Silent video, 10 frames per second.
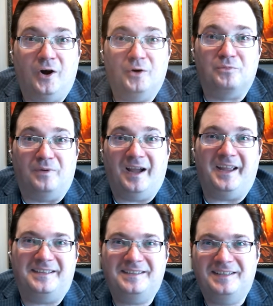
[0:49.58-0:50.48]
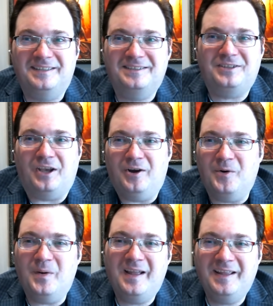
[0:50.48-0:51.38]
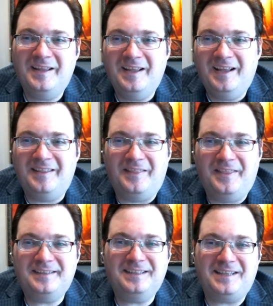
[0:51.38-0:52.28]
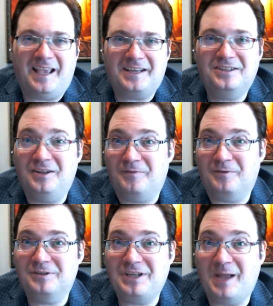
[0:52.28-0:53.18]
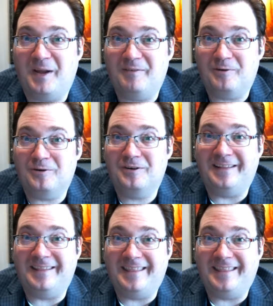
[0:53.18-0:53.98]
All right. So this is actually the first time I've heard